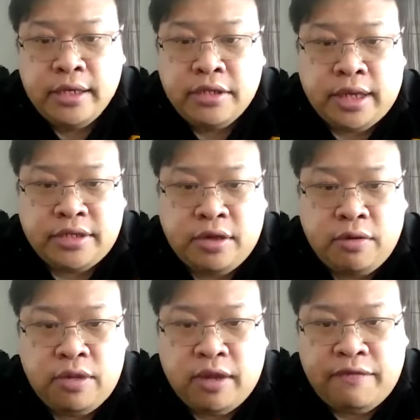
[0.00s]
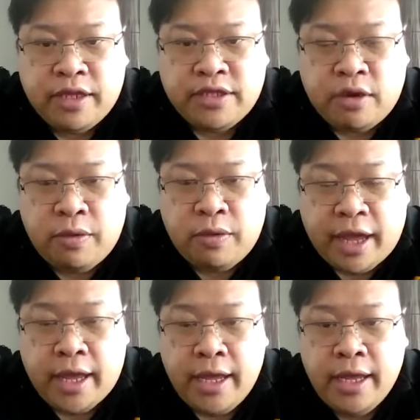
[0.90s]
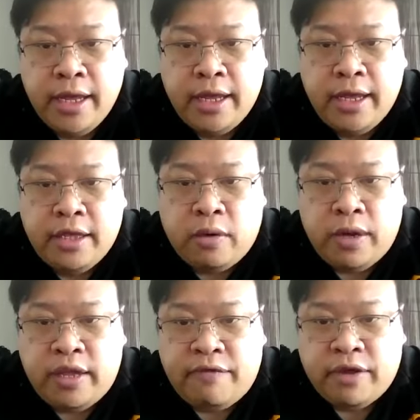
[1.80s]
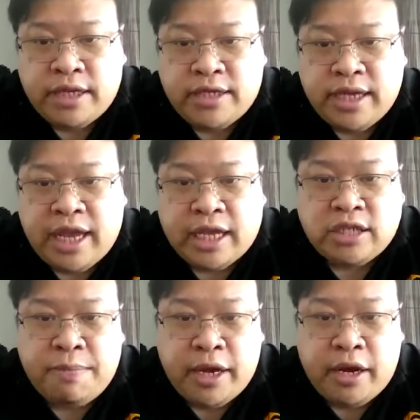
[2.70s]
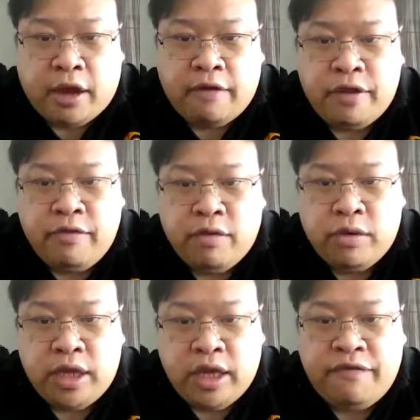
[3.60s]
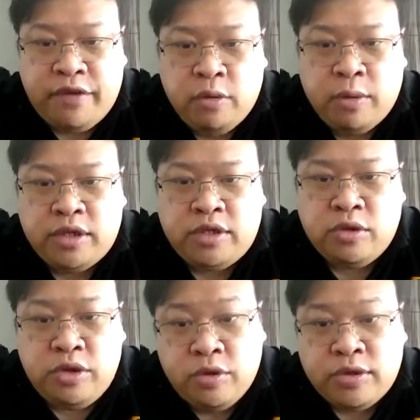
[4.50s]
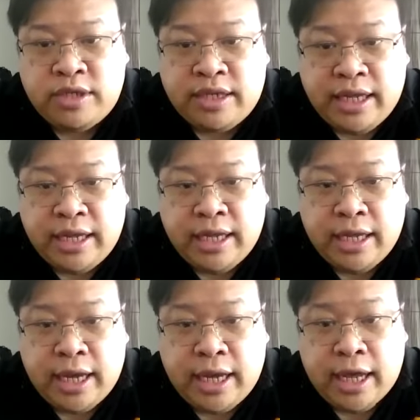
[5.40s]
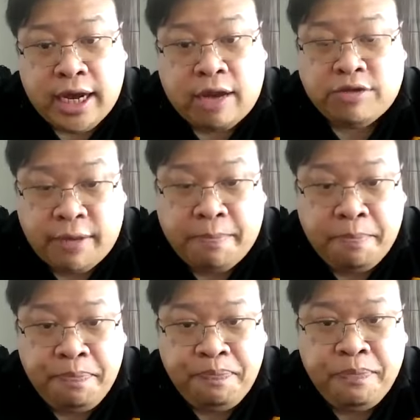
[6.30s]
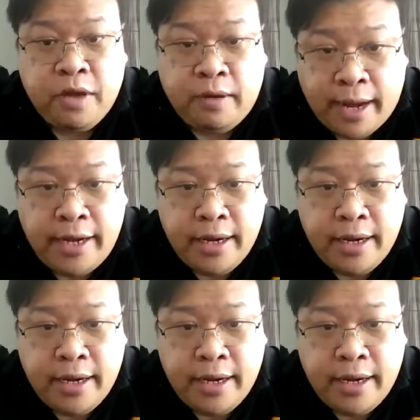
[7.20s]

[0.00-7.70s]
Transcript: So there's no difference over there. The only difference is it gets burned off if you were to use the Cloud SIM, right?